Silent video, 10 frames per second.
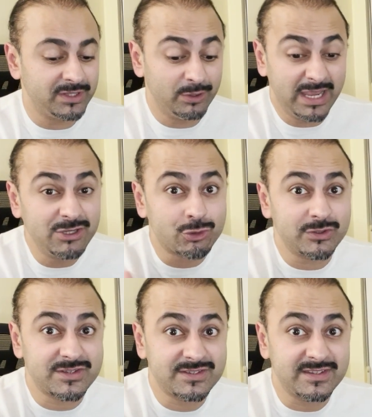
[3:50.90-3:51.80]

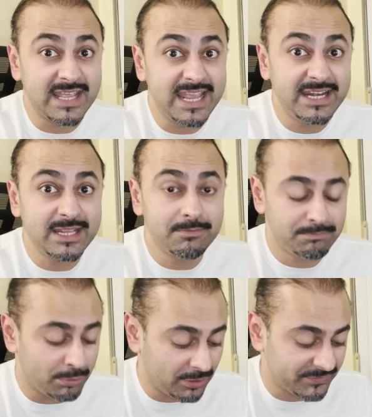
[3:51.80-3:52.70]
interests, Canadian
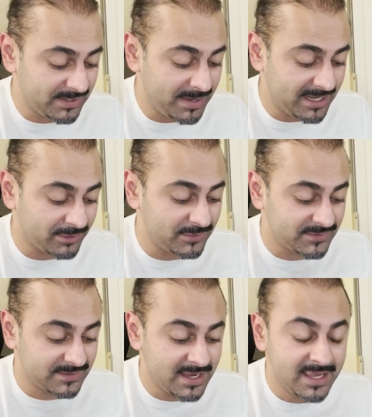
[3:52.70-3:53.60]

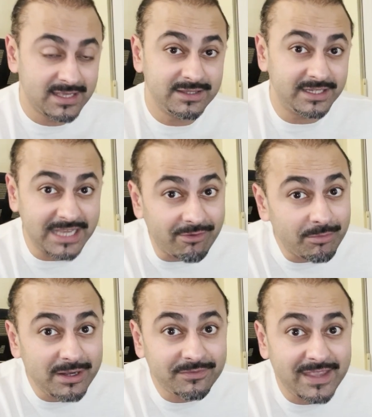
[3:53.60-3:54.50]
policymakers, the
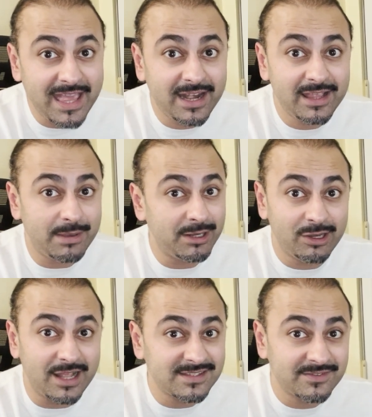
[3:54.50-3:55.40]
government of Canada. I mean,
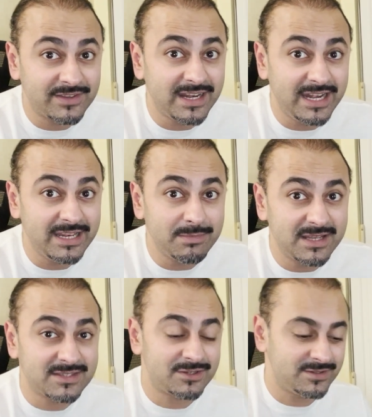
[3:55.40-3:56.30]
lots of Canadian
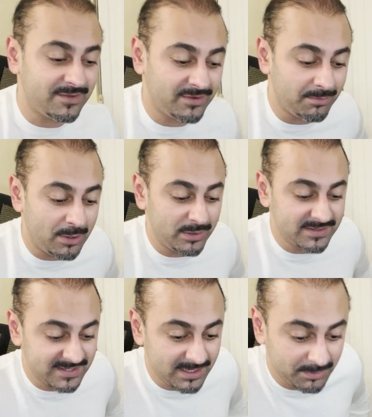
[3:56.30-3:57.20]
ministers have come out and
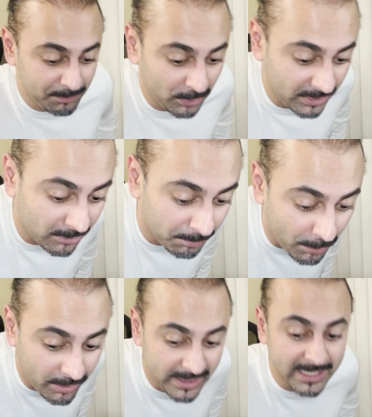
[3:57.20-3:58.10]
said that political
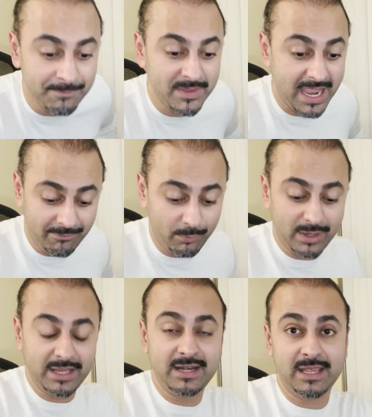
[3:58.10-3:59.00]
party,
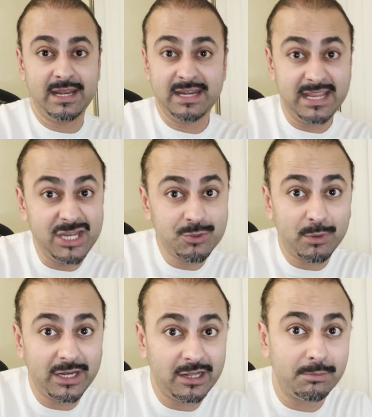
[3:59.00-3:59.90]
everyone in each political